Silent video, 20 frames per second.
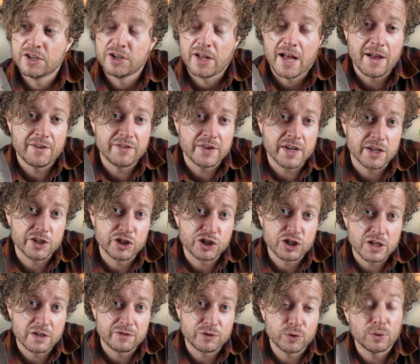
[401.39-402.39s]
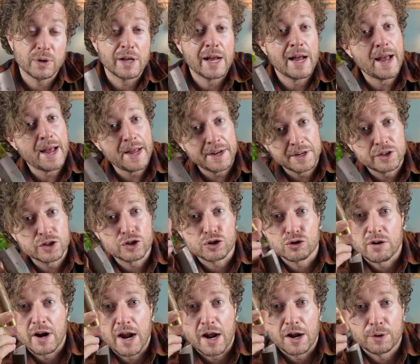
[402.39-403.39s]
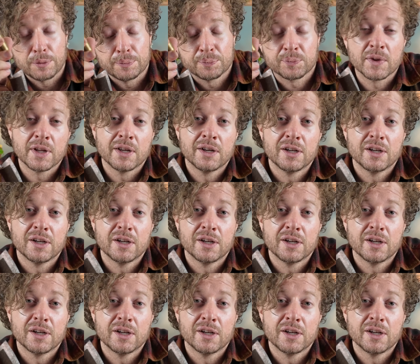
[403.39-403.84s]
Having a shovel and a trowel